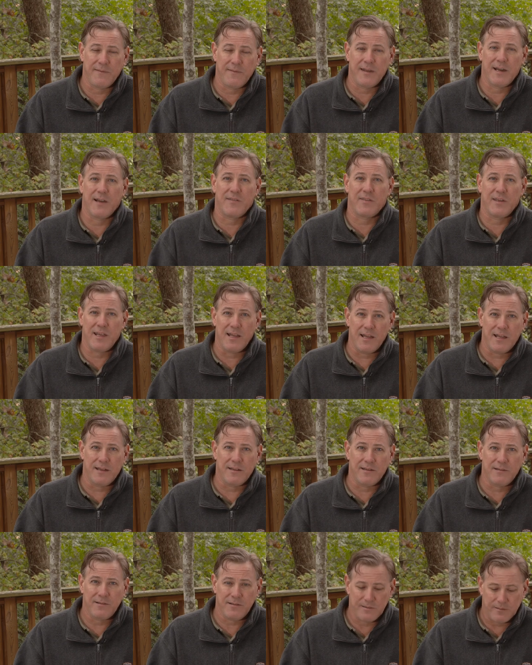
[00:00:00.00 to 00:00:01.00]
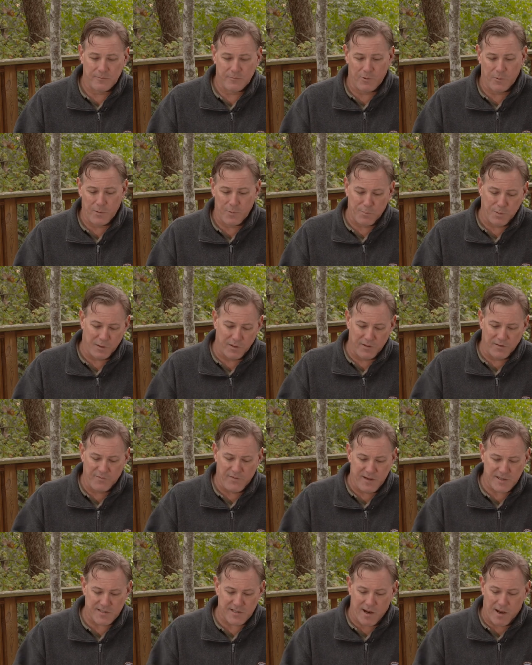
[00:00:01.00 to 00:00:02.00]
And then at the end, when we pull the
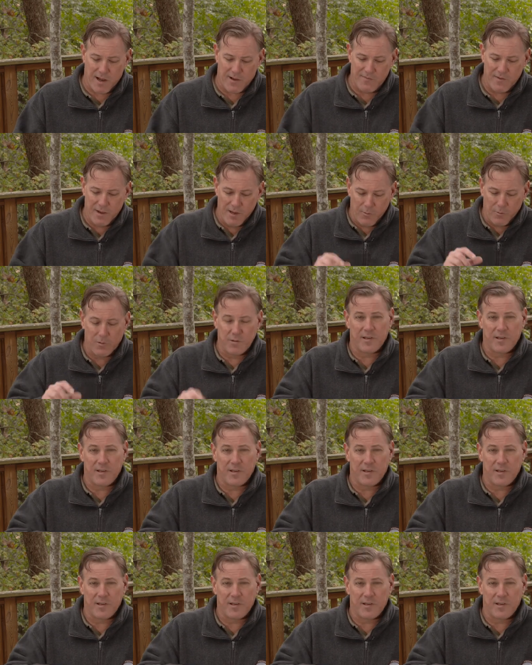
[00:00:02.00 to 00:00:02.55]
fish off,